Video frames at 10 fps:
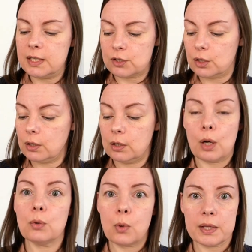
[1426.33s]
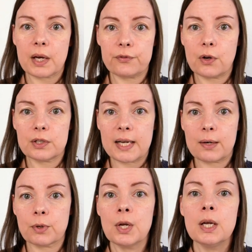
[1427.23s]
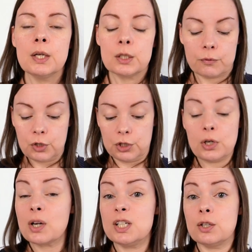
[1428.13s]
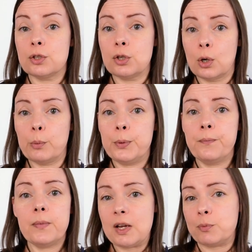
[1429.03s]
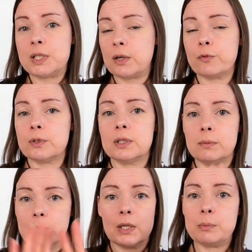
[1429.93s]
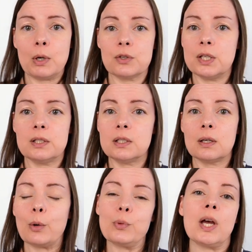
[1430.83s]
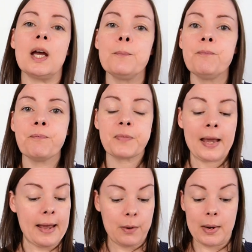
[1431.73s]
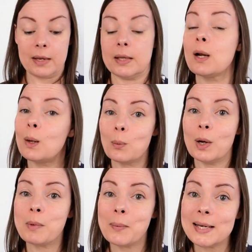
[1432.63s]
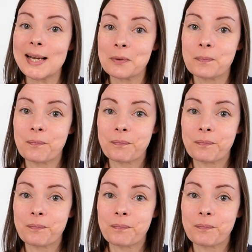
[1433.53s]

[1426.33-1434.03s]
It doesn't go quite that far down. So I've just started at the top, left myself some nice margins up there, and then I'll work my way down.